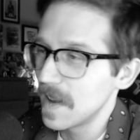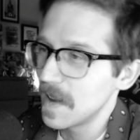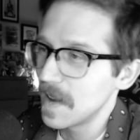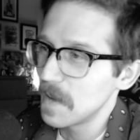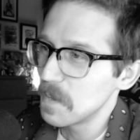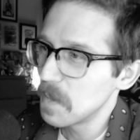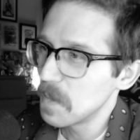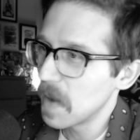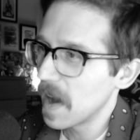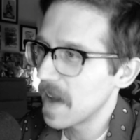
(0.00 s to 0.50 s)

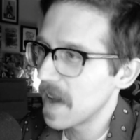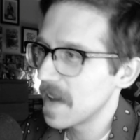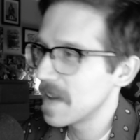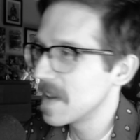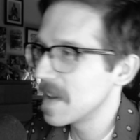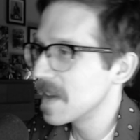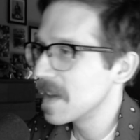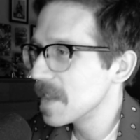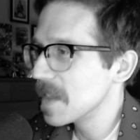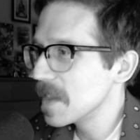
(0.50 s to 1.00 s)
by
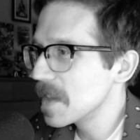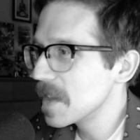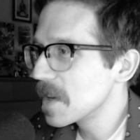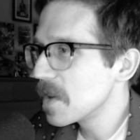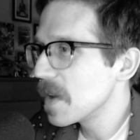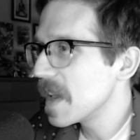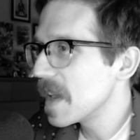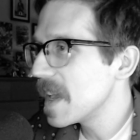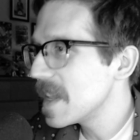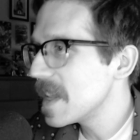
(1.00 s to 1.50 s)

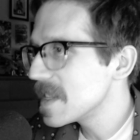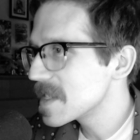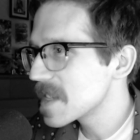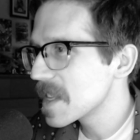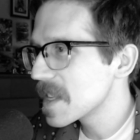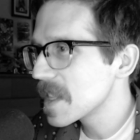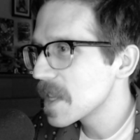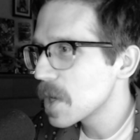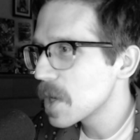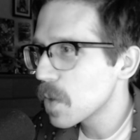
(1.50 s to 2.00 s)
little hints
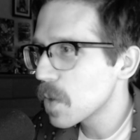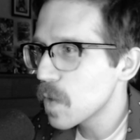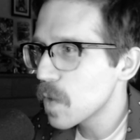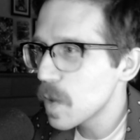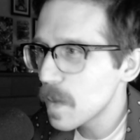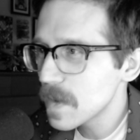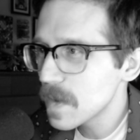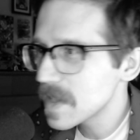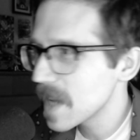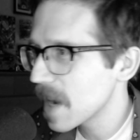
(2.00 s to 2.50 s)
and little
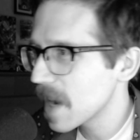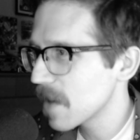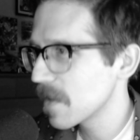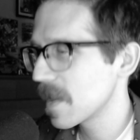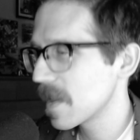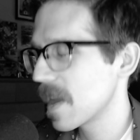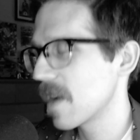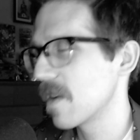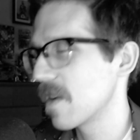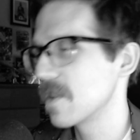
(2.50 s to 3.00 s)
rumors here
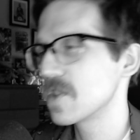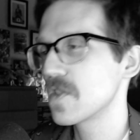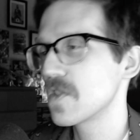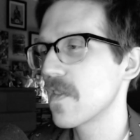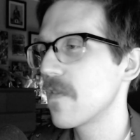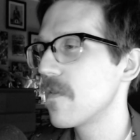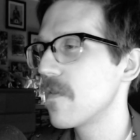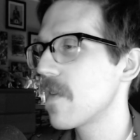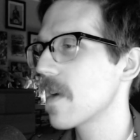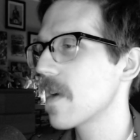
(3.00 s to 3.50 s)
and there. It's
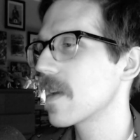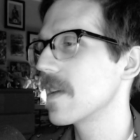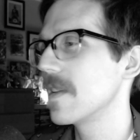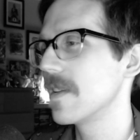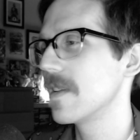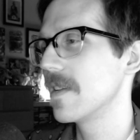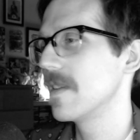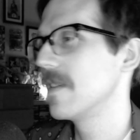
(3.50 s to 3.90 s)
just fucking...